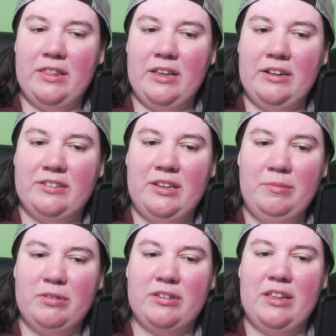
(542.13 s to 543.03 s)
it
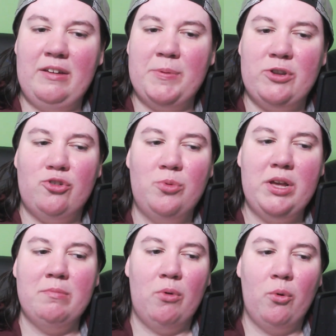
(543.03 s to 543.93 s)
seems they've been
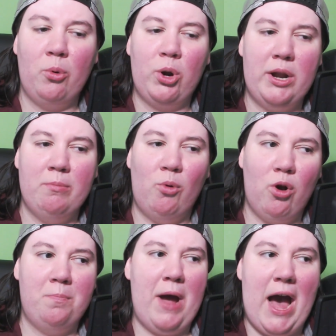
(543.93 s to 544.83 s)
doing more and
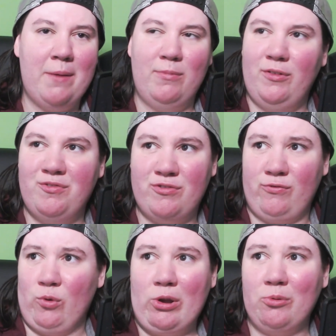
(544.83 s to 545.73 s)
more bad moves
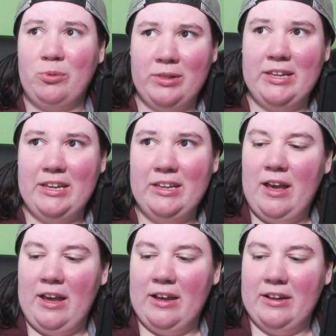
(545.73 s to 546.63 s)
frequently,
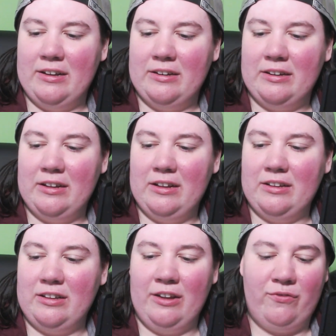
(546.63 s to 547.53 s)
and
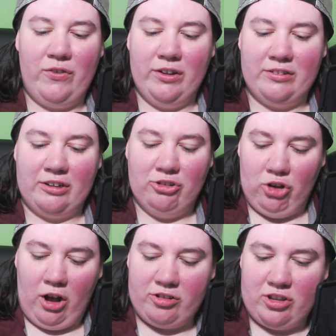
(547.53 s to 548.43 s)
it feels
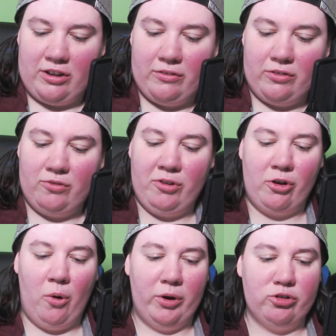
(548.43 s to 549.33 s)
exhausting to
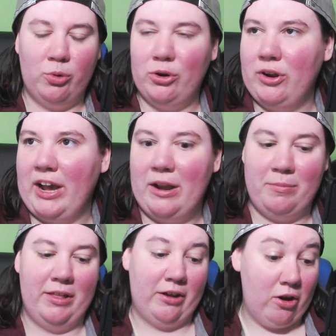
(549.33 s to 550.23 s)
go on Twitter again and
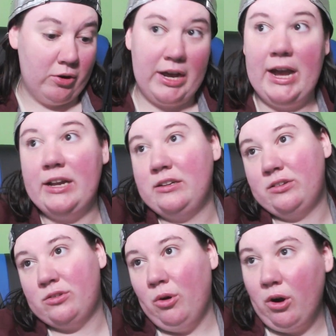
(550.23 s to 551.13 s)
be like, okay,
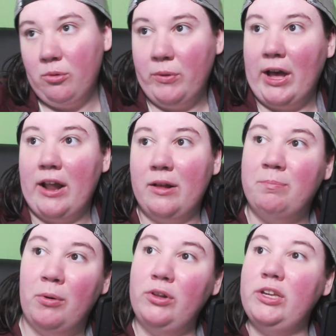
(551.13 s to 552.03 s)
Discord, we gotta
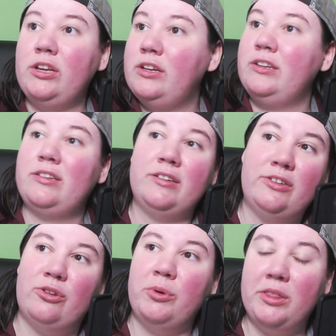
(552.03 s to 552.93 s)
bully you into
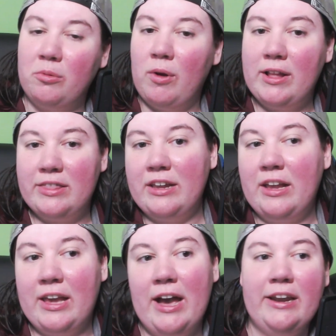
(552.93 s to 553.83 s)
doing the right thing
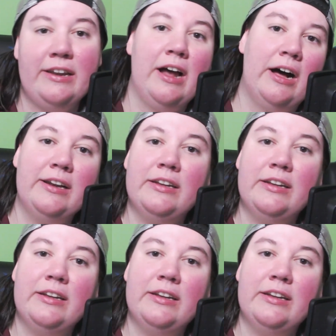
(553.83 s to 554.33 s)
again and not